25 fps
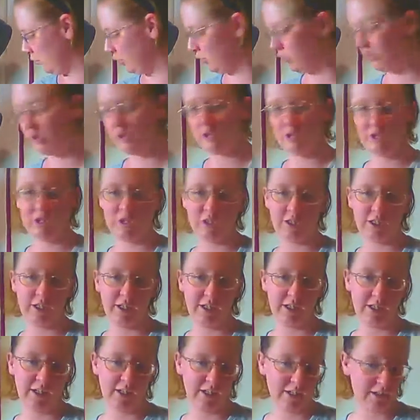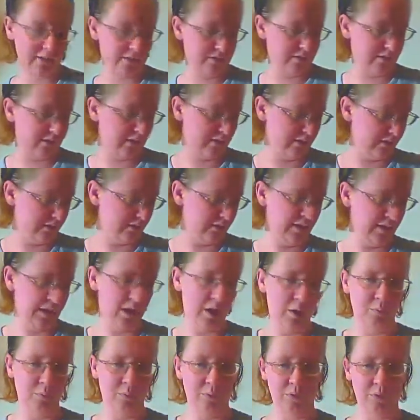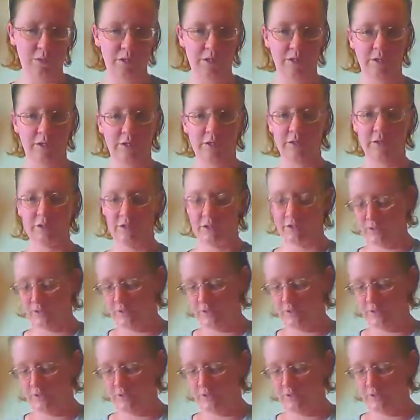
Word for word: nutrition in it to help with your